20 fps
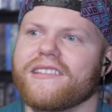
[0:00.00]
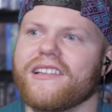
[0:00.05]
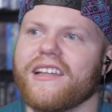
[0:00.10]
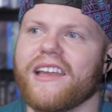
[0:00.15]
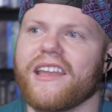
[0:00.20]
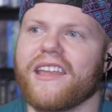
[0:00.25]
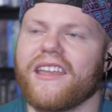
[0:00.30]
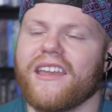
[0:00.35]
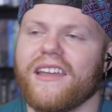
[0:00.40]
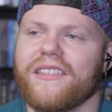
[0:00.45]

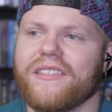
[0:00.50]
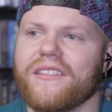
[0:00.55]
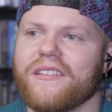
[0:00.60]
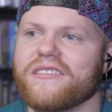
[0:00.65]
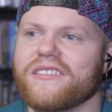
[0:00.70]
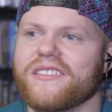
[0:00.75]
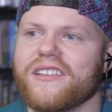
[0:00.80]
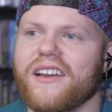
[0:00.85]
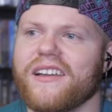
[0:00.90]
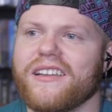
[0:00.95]
Like,
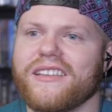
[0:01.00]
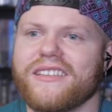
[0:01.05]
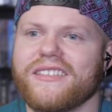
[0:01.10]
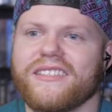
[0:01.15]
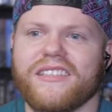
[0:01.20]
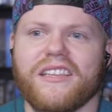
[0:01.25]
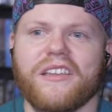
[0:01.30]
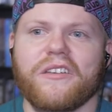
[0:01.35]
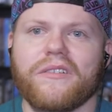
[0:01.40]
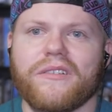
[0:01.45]
there's not a
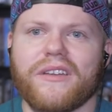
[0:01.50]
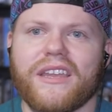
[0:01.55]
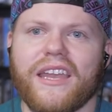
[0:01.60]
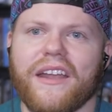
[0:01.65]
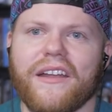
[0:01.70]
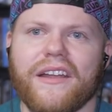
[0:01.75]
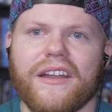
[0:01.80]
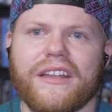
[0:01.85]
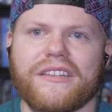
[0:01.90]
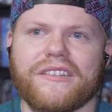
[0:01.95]
single
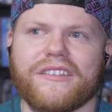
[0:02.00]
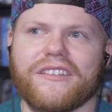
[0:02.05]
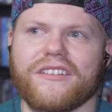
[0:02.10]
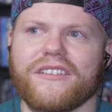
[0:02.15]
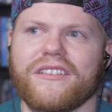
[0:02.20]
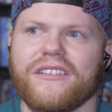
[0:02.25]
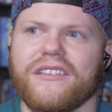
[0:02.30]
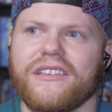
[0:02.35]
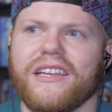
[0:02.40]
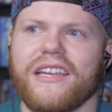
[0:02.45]

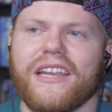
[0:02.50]
character